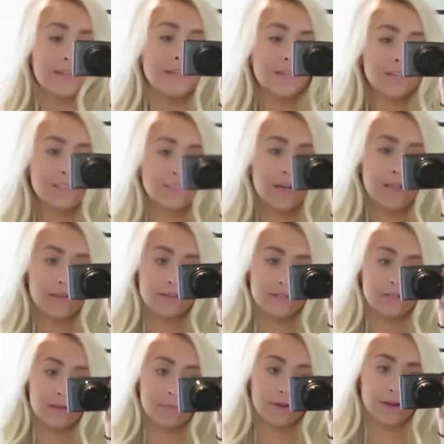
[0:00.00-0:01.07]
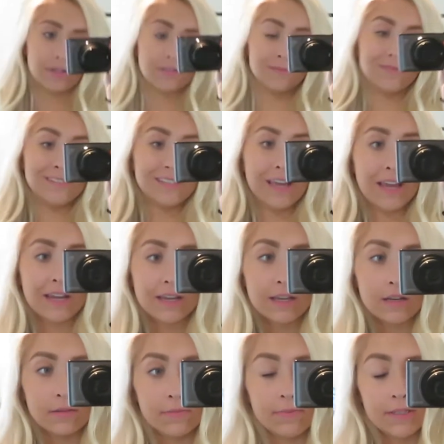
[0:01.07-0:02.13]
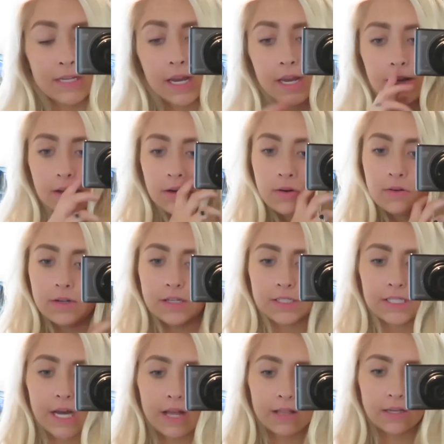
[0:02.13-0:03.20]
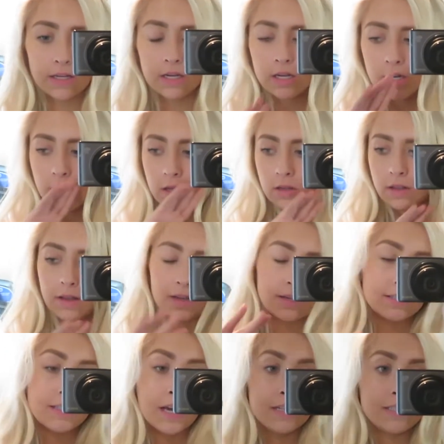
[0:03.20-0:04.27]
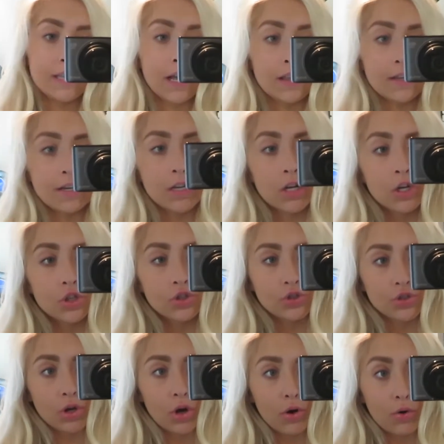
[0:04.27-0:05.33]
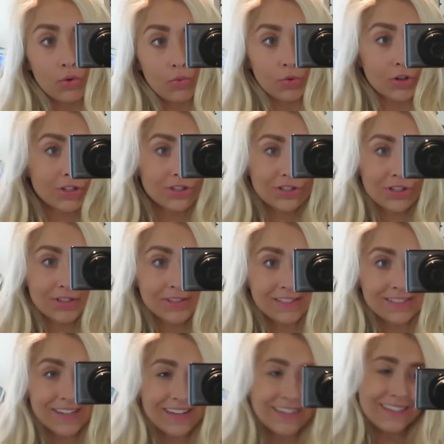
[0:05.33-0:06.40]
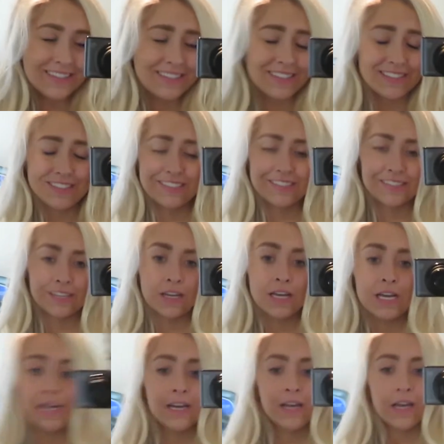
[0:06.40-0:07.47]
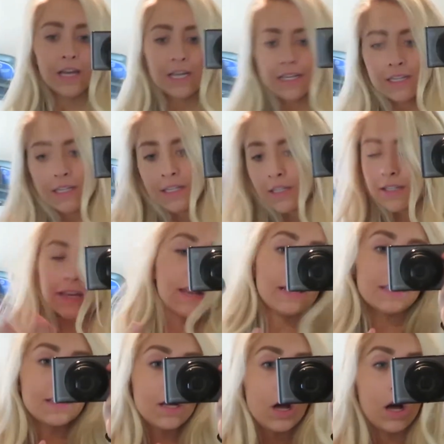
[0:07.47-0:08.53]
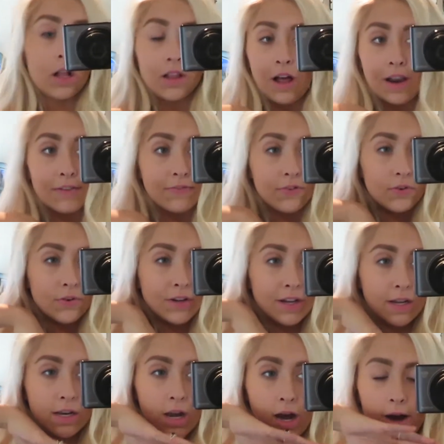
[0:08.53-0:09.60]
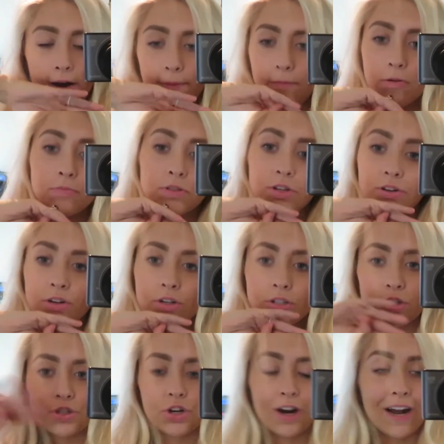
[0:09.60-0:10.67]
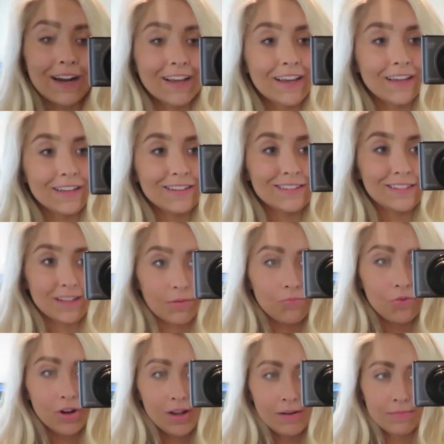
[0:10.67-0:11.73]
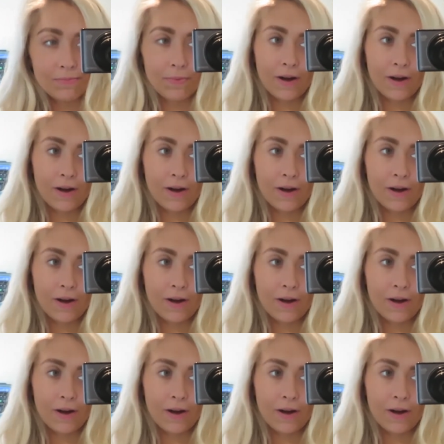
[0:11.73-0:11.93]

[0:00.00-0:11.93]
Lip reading: didn't get a salad this time. I got some steak and a potato and a salad, like a side salad. So, we're gonna turn this day into just getting a lot of food in. I'm still going to track it somewhat,